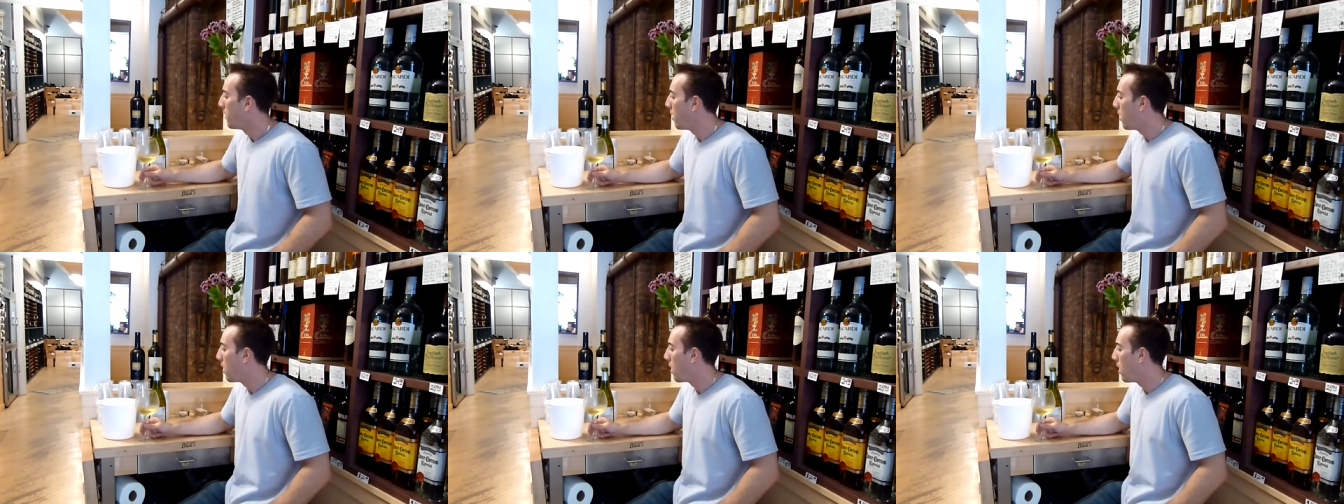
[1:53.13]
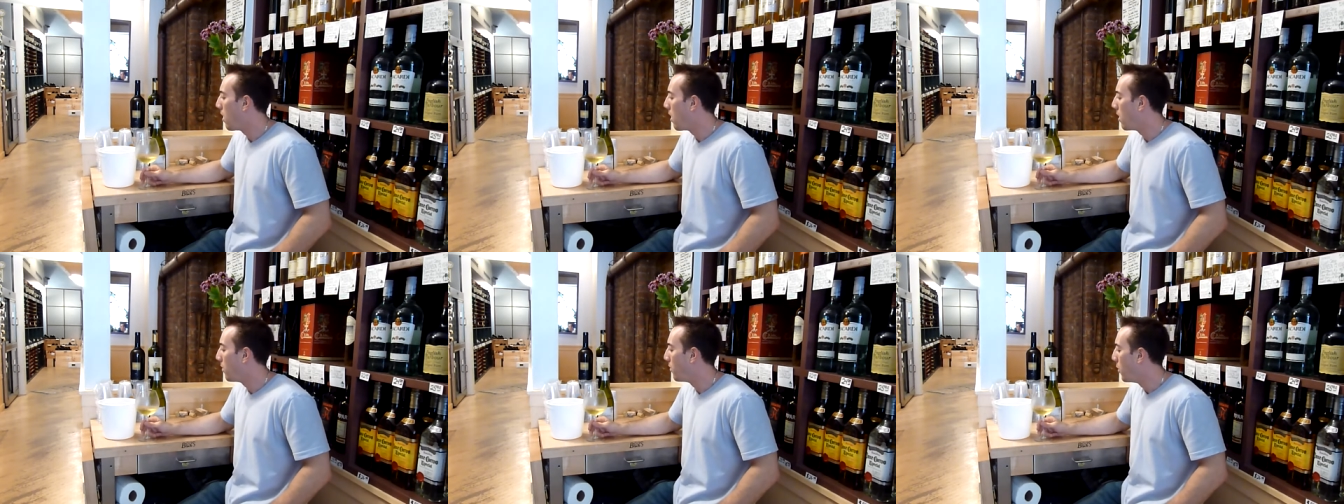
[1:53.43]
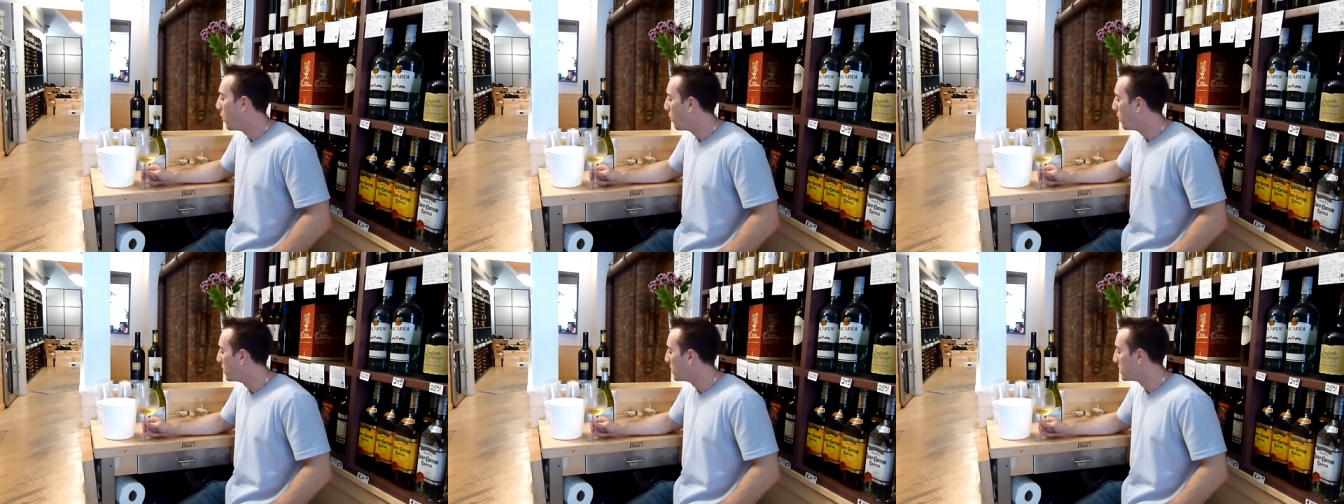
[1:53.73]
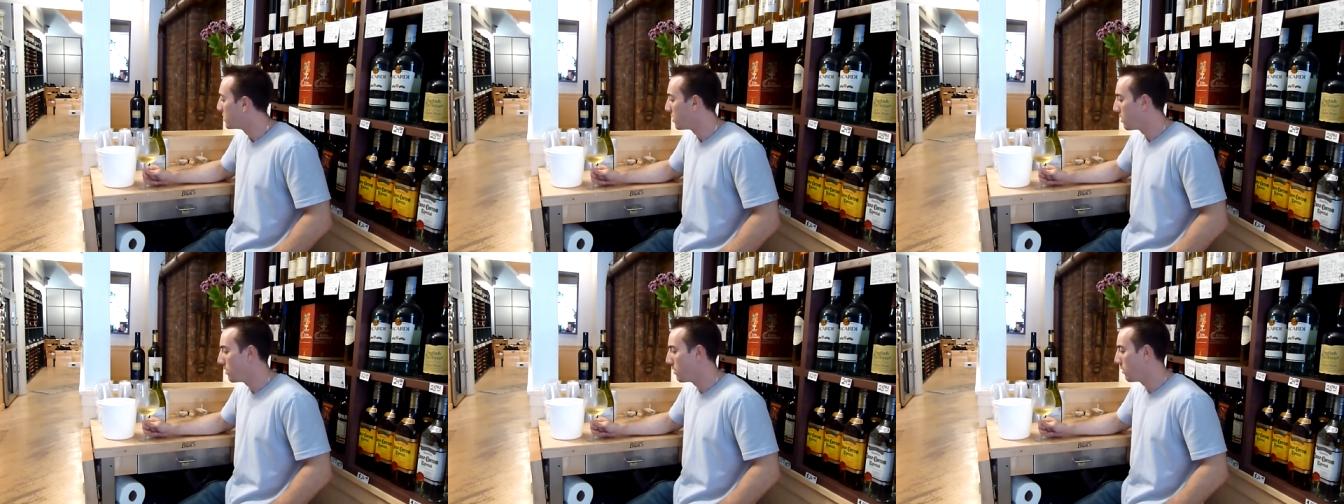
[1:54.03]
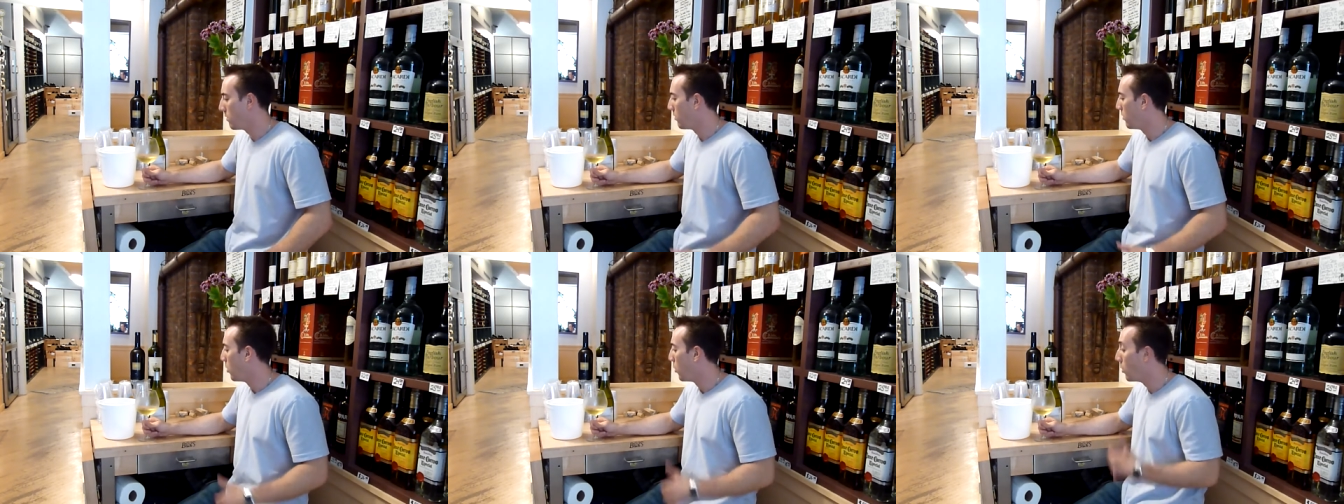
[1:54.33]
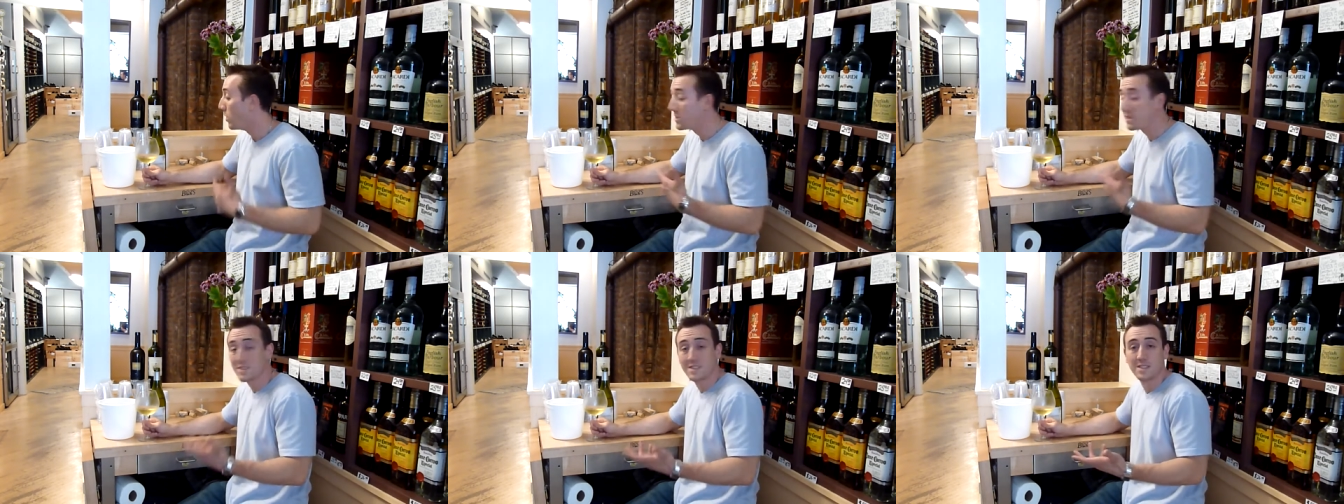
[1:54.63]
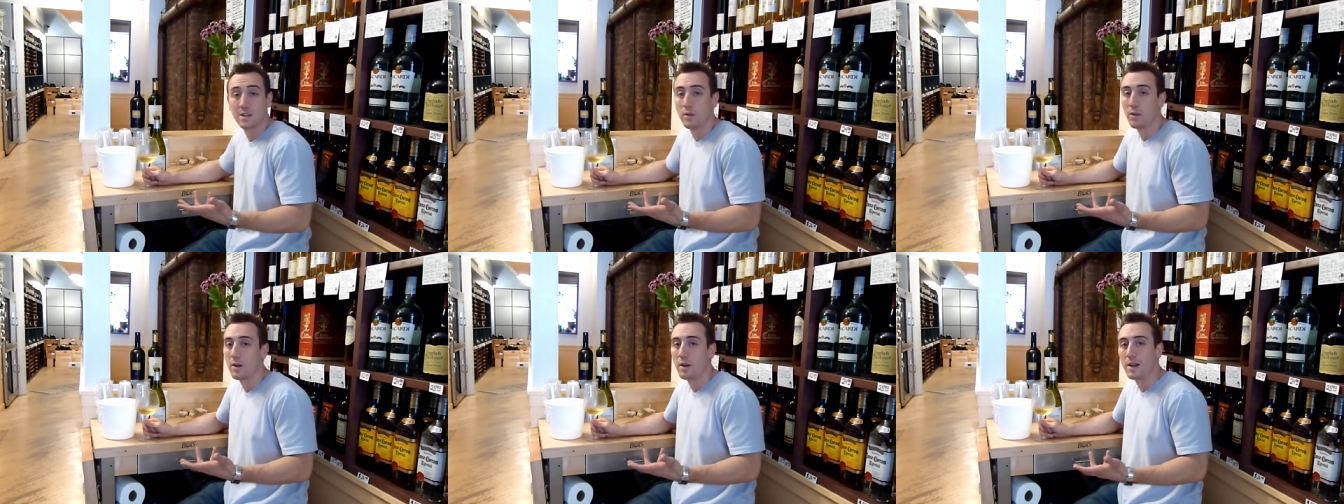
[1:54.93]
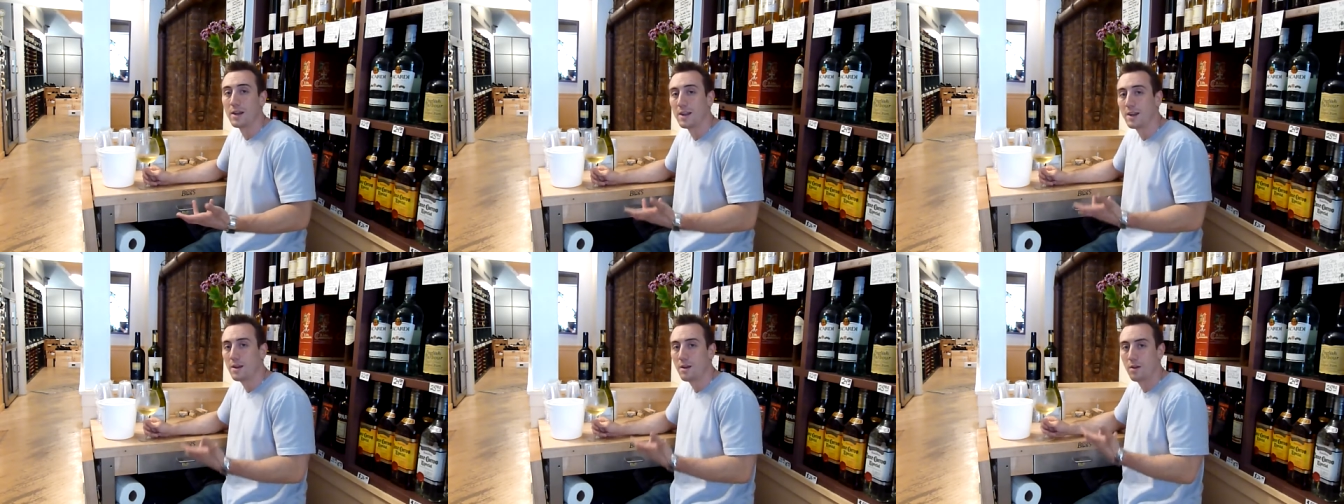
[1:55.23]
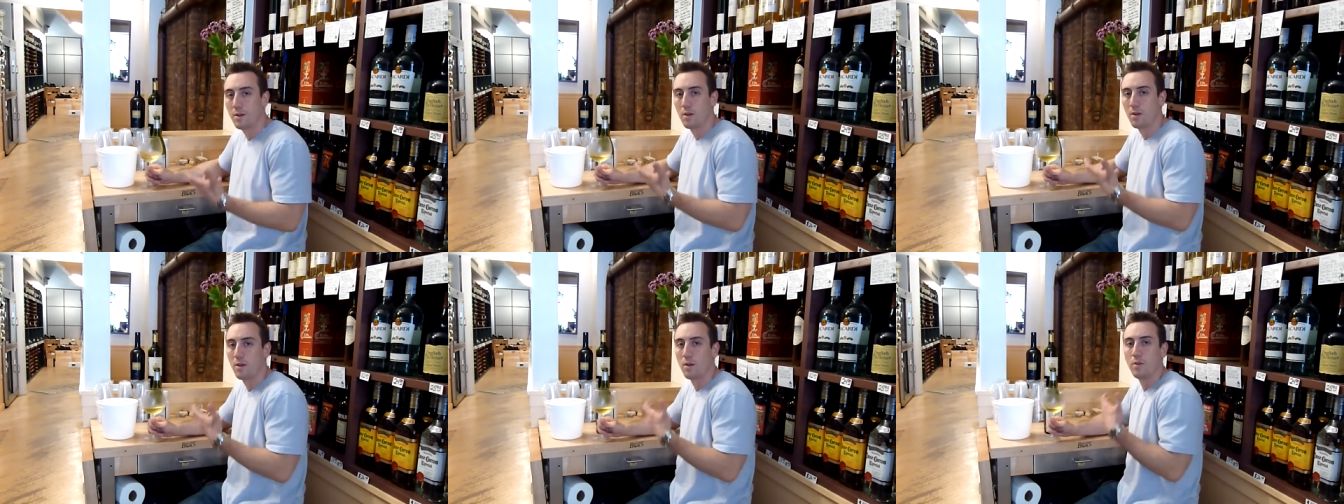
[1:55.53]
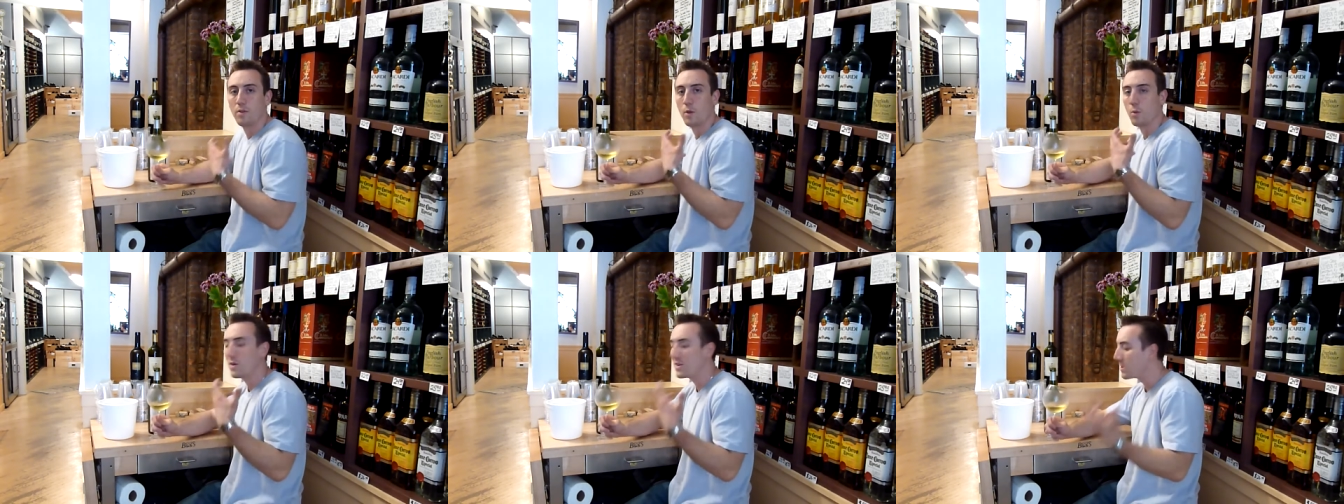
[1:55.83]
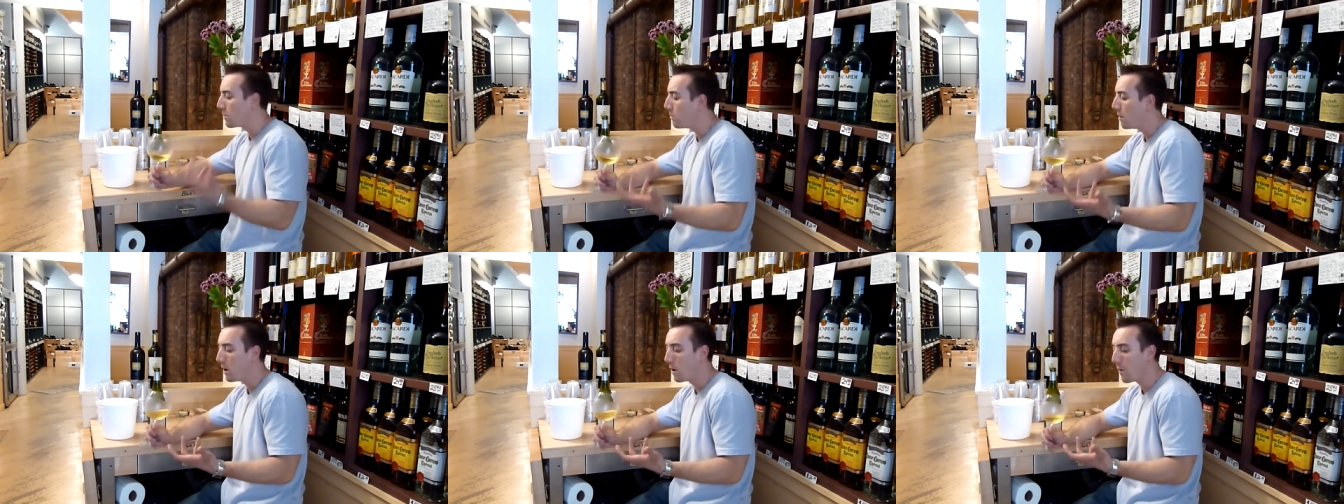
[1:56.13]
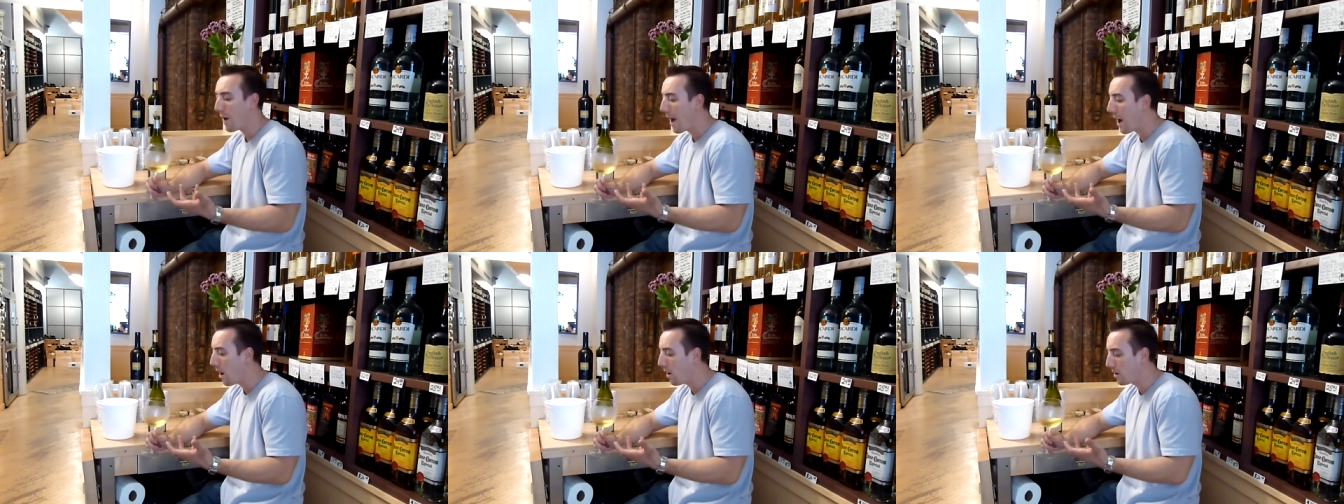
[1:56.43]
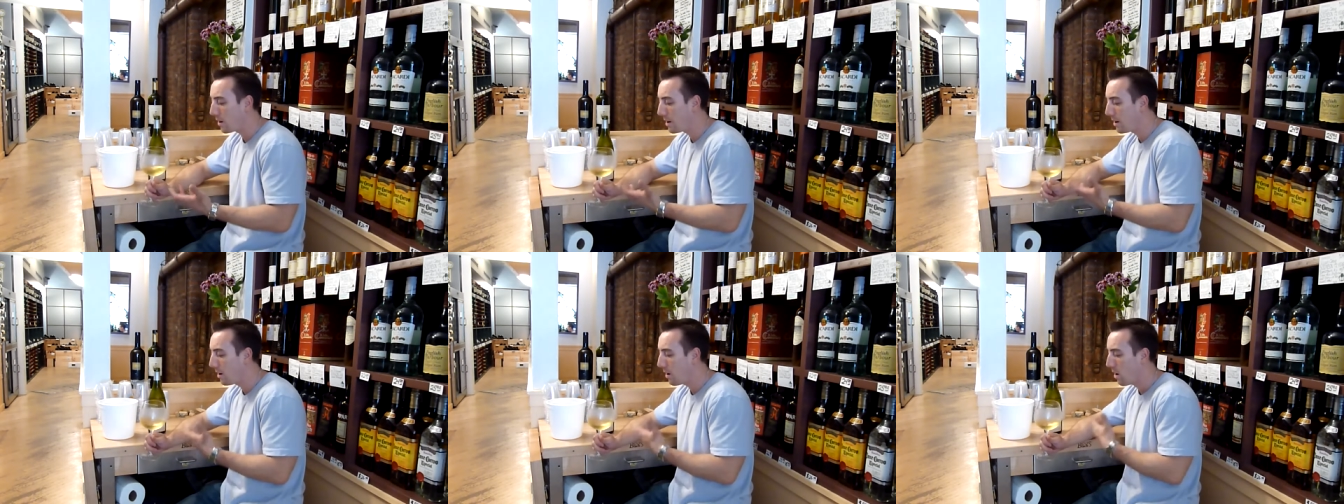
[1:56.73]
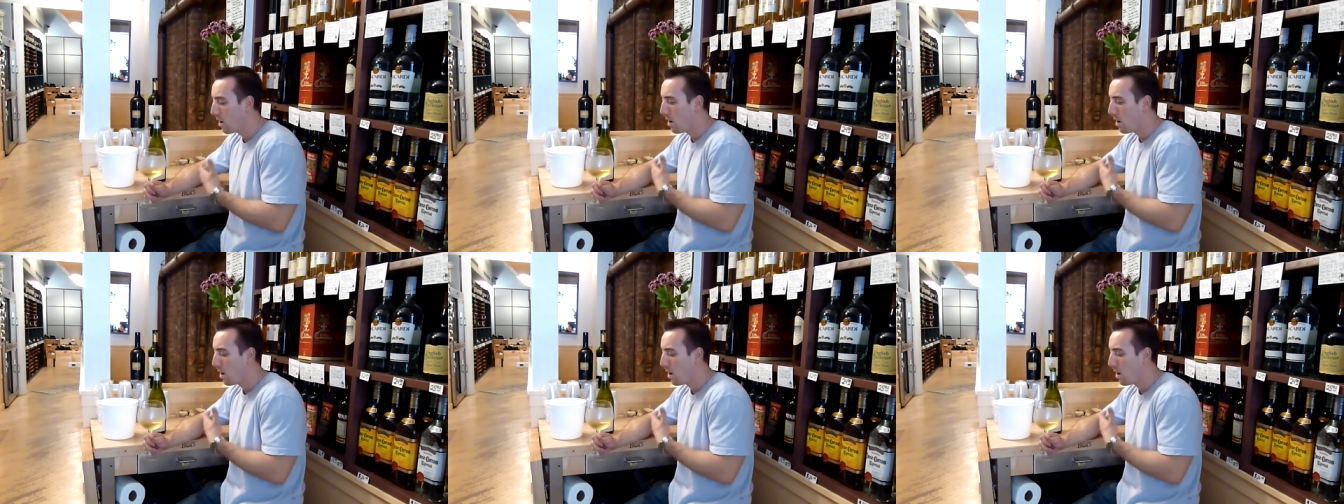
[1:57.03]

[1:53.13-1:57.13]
Uh, there is there is a salinity, there is a minerality,